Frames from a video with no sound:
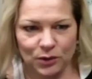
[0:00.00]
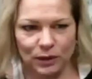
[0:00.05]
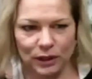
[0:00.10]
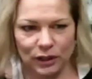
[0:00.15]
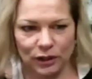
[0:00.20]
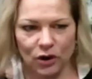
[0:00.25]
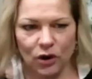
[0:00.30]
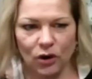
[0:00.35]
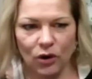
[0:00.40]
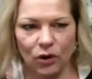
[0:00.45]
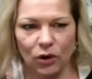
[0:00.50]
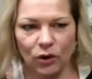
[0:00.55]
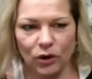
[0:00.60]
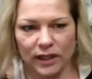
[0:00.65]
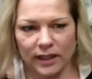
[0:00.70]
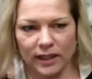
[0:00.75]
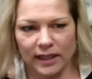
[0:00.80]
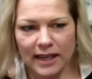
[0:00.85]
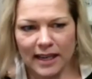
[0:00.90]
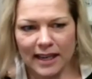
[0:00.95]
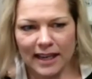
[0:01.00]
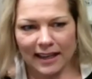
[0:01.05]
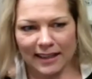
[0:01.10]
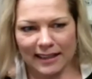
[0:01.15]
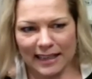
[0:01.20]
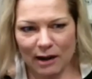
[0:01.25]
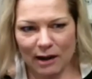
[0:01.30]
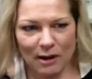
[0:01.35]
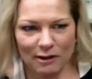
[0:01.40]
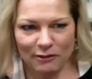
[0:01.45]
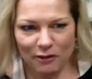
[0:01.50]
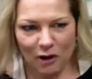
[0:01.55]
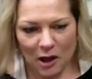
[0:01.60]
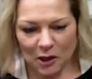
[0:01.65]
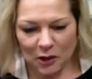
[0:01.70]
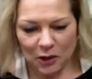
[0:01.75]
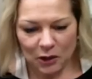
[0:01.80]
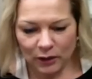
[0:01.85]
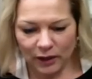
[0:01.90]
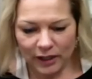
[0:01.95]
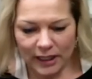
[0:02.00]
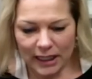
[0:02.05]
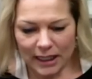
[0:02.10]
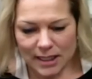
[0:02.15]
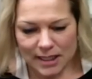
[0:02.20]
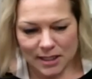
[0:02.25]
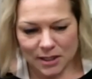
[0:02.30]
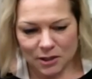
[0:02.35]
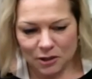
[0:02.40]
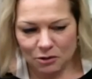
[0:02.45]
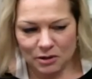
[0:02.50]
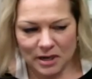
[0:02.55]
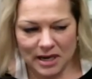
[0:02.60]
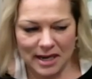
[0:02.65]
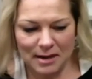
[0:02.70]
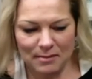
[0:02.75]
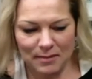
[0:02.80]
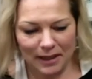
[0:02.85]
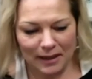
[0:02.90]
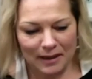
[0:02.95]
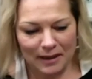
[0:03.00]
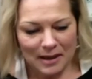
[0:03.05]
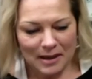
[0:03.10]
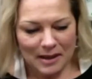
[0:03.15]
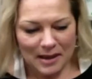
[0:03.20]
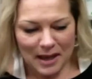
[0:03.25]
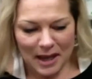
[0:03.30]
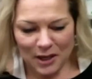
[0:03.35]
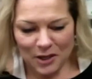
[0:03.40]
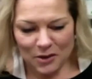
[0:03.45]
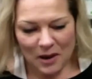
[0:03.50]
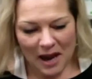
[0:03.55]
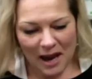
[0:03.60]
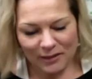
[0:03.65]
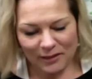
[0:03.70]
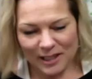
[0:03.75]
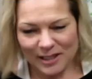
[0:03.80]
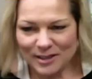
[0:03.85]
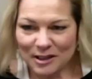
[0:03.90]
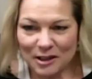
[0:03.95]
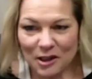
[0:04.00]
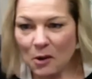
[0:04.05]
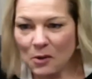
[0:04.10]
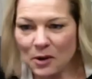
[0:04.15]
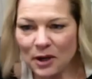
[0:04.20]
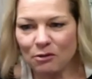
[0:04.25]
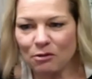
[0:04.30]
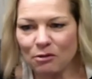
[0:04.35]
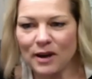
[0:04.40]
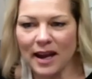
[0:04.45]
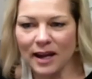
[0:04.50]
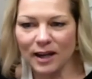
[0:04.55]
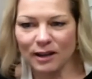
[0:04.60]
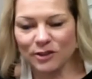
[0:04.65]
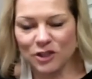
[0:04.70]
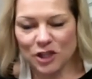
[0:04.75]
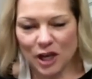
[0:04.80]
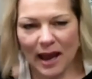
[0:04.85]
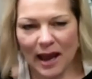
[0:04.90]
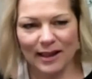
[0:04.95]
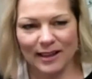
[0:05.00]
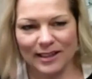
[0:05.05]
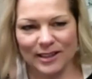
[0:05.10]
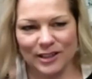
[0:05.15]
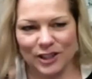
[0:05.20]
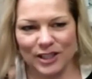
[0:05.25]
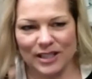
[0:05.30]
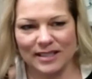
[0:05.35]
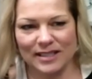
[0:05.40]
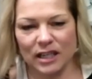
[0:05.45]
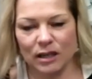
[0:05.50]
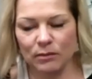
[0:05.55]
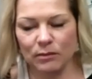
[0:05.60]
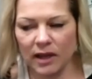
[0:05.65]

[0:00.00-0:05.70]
and Nicole and now I follow you on Instagram and you have these Chloe creative challenges and I'm